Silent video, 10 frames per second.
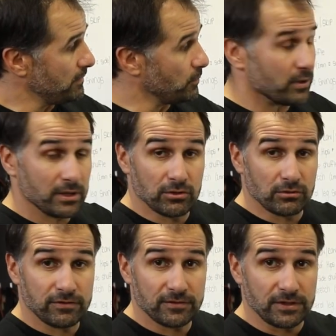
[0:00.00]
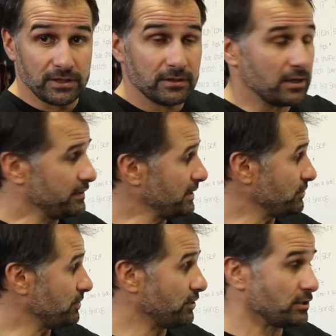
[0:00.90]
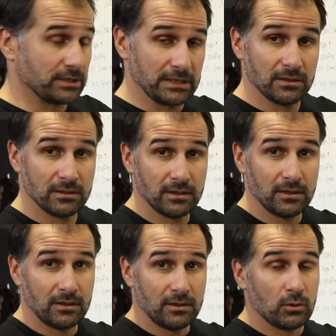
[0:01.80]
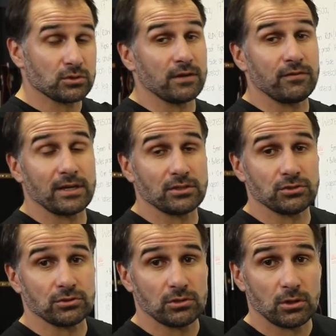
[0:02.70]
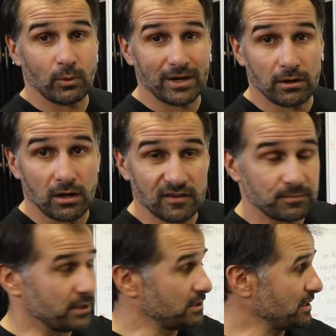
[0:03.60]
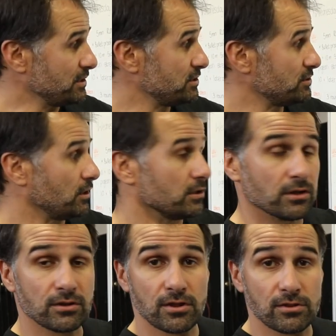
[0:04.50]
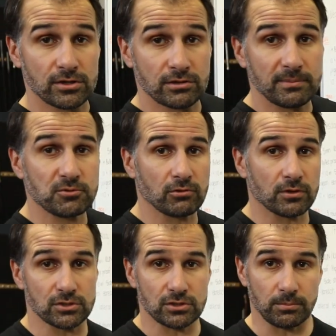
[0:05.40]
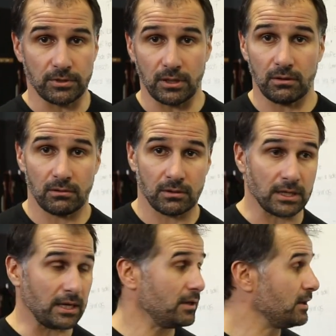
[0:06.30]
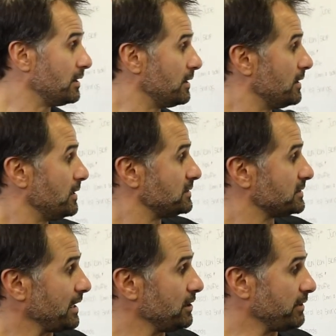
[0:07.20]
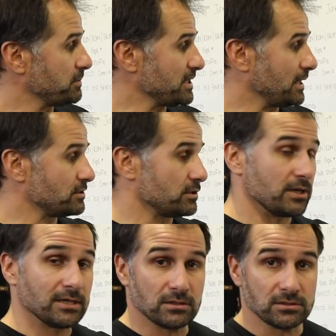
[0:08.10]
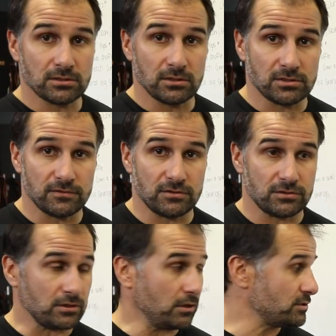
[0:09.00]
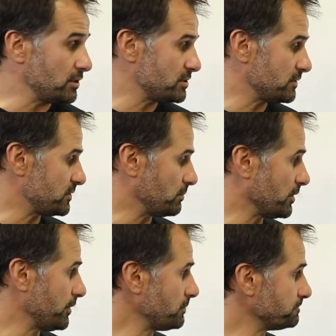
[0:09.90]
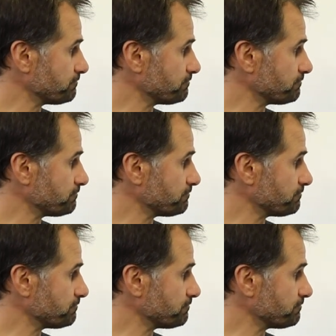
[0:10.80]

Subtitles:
Within your 50, if you get to 30, or so if you get to 1.5 minutes and you're still only on 30 reps, rather stop there. Okay, scale your reps down so your legs aren't so stiff tomorrow.